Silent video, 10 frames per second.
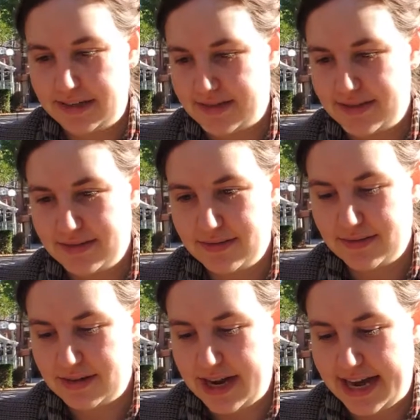else
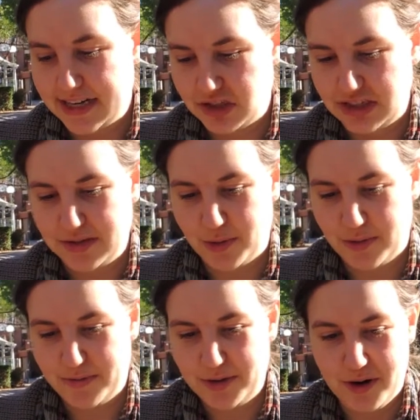actually sort
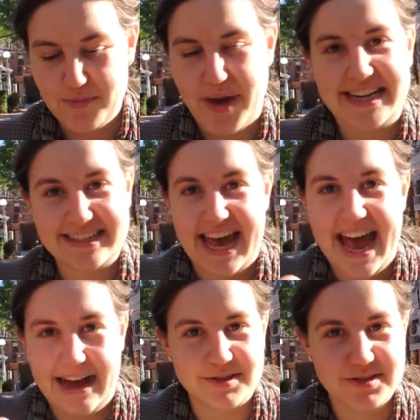of you know, makes the
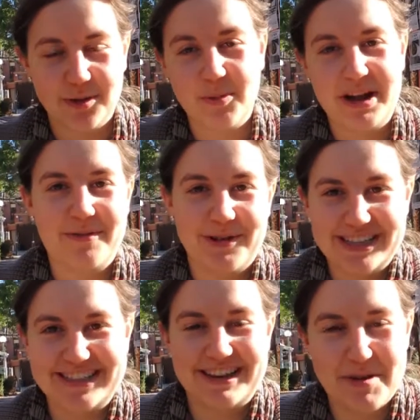house or whatever it
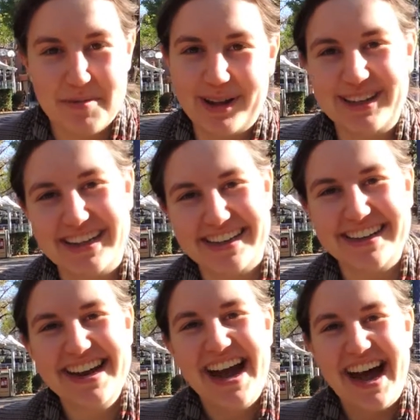is that we're building.
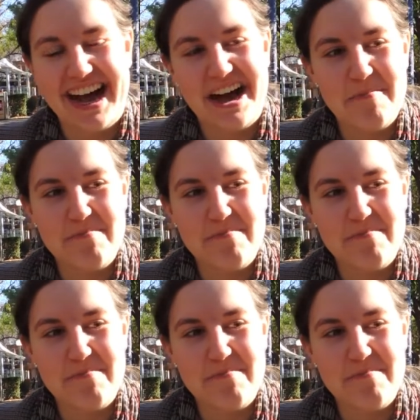Mm-hmm, mm-hmm.